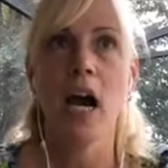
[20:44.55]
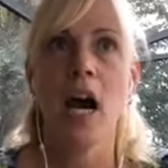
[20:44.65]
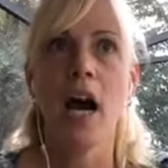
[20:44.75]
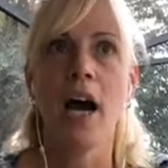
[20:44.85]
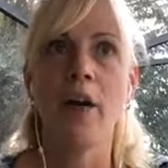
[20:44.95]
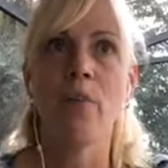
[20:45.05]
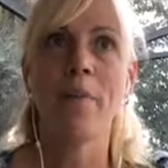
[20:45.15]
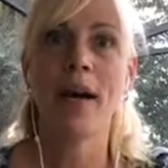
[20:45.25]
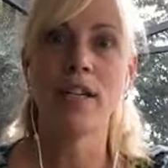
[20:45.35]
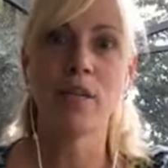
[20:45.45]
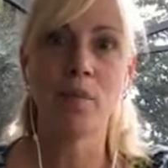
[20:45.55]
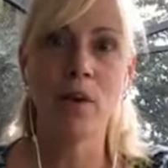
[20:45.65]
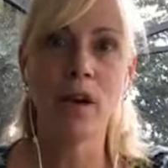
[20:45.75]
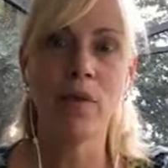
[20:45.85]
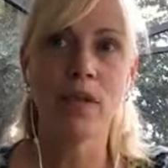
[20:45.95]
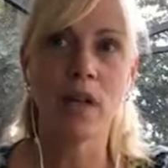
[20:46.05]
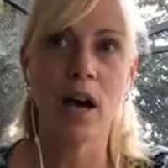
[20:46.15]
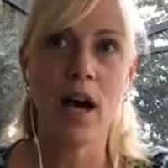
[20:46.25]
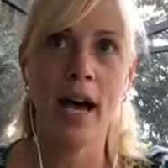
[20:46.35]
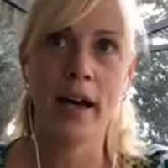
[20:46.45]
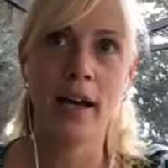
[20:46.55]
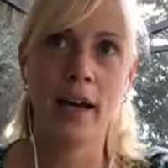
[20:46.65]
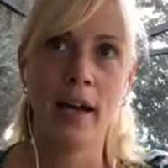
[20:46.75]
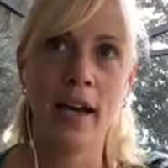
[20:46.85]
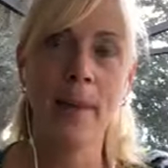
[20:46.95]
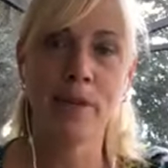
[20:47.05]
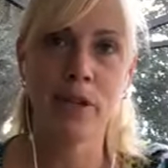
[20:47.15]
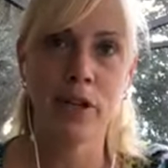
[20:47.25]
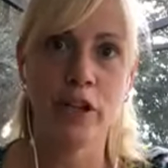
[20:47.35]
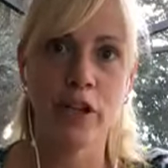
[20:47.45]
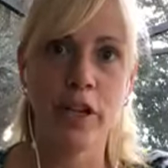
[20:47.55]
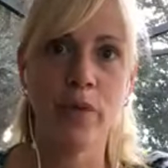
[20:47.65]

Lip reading: And when my Samoyed had a hip surgery,